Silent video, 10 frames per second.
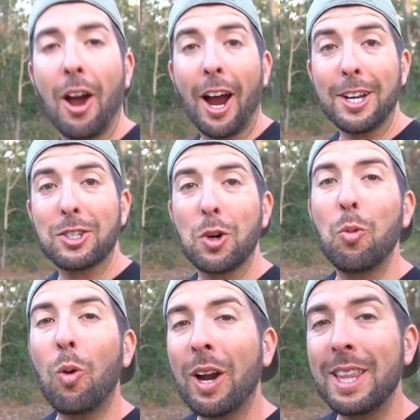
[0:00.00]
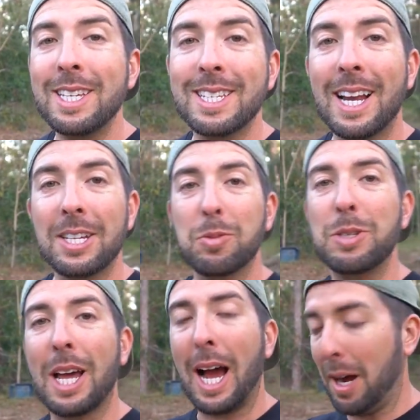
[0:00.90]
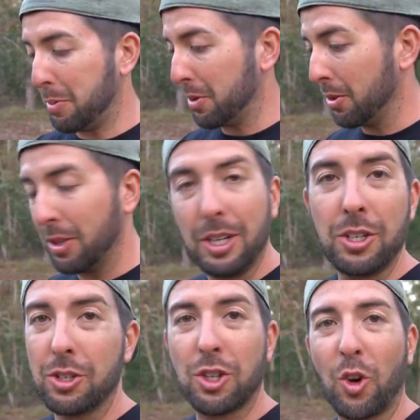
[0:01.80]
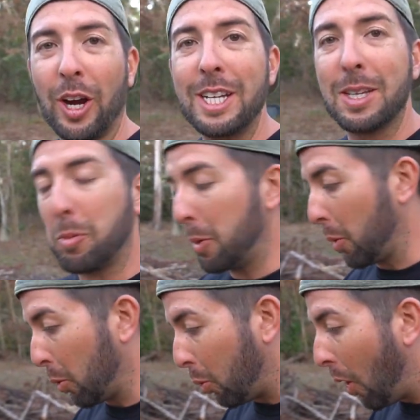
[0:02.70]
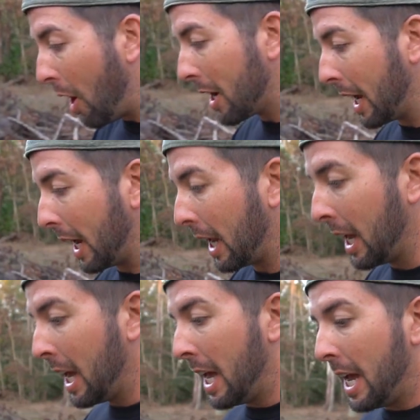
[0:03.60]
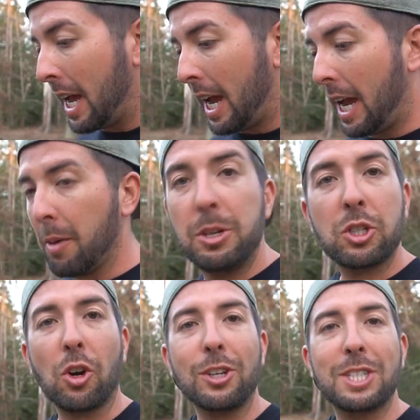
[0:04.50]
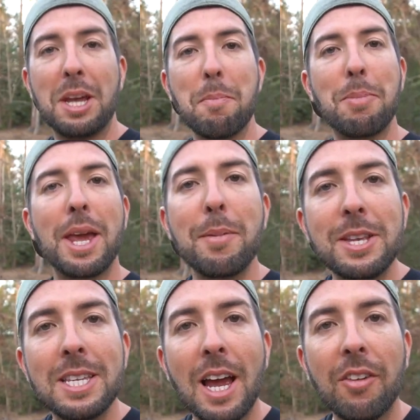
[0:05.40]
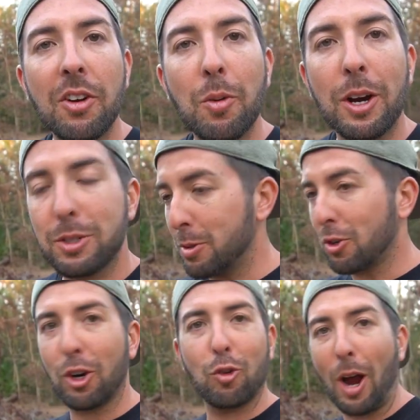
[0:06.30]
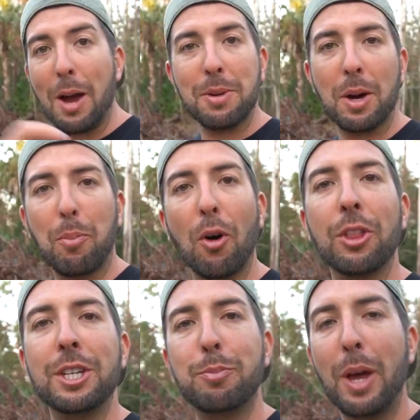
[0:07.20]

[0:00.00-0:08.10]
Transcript: All right, so one of these nests was absolutely just crazy. We were walking and we started seeing babies everywhere. So we started grabbing up all these